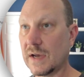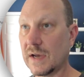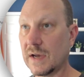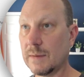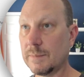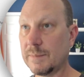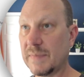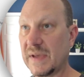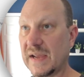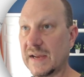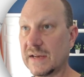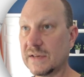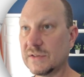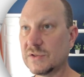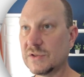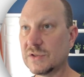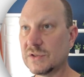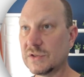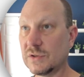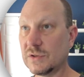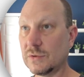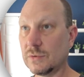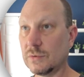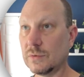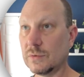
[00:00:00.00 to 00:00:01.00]
page
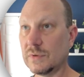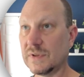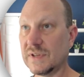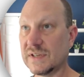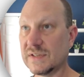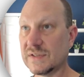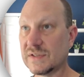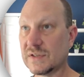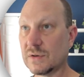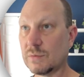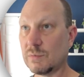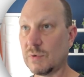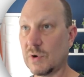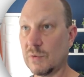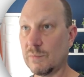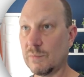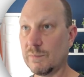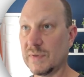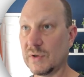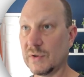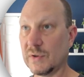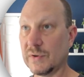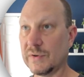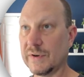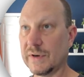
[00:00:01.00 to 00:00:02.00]
to this quote
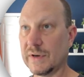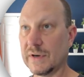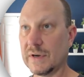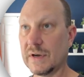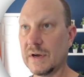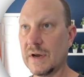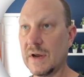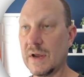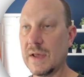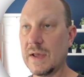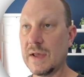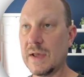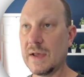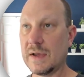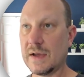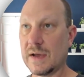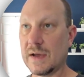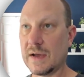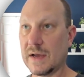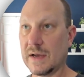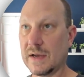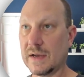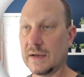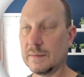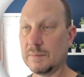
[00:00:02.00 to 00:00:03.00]
builder
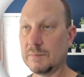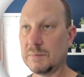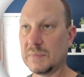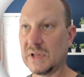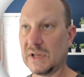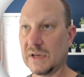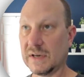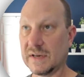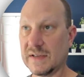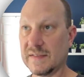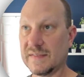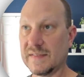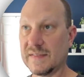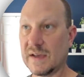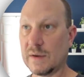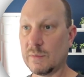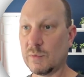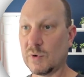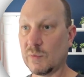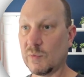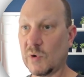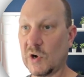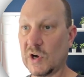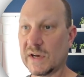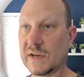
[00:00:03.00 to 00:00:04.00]
plugin that we're
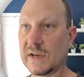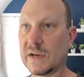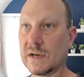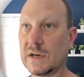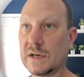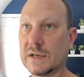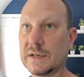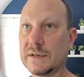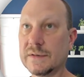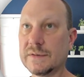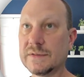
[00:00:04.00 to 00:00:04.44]
working on.